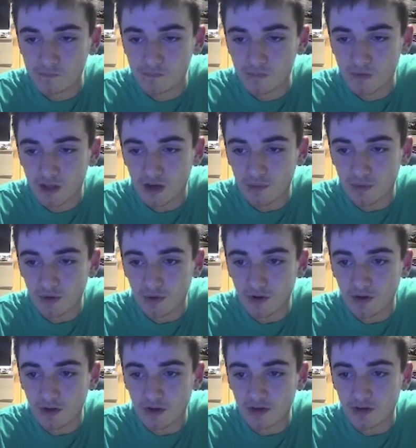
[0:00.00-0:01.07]
Get a
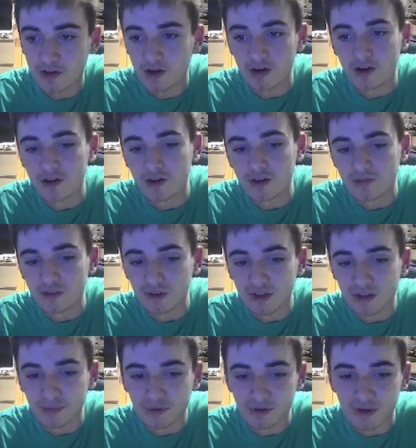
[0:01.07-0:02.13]
blocker. Oh, if only I
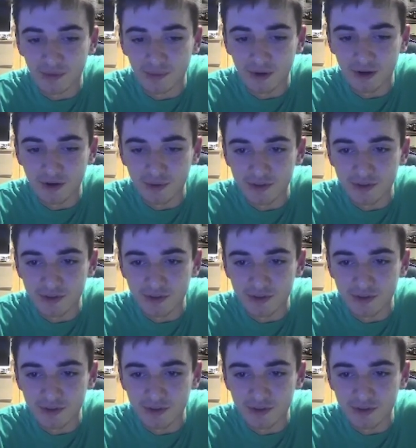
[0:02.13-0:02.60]
put down Marco a